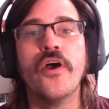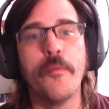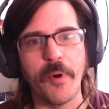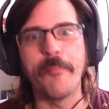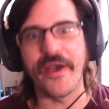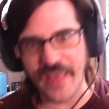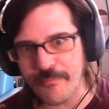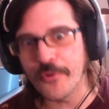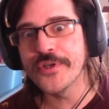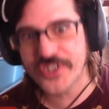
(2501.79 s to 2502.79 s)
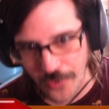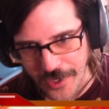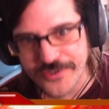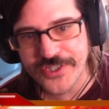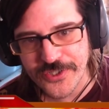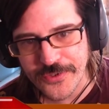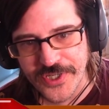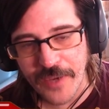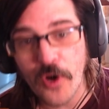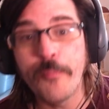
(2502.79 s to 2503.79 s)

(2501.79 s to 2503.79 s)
But by that point, Squadrons 2 would come out.